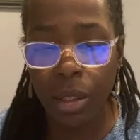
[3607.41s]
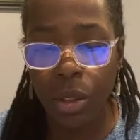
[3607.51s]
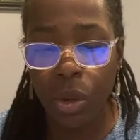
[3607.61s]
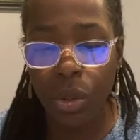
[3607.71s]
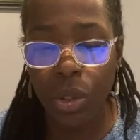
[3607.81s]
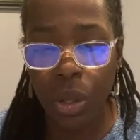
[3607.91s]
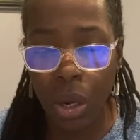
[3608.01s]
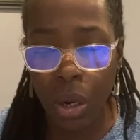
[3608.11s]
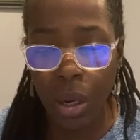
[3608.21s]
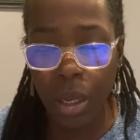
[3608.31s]
so
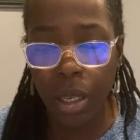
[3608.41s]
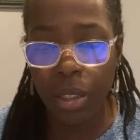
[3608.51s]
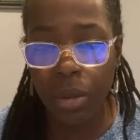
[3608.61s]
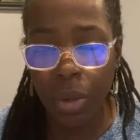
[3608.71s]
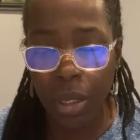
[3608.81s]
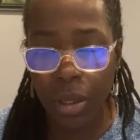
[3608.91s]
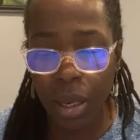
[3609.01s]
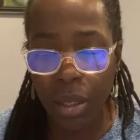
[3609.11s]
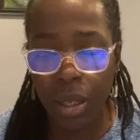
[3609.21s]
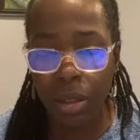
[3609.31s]
Saul, his 3
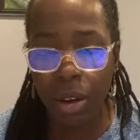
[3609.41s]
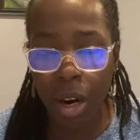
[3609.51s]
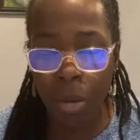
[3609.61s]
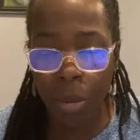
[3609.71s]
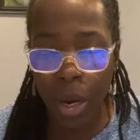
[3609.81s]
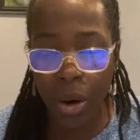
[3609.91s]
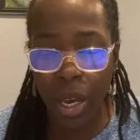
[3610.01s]
sons, his armor bearer,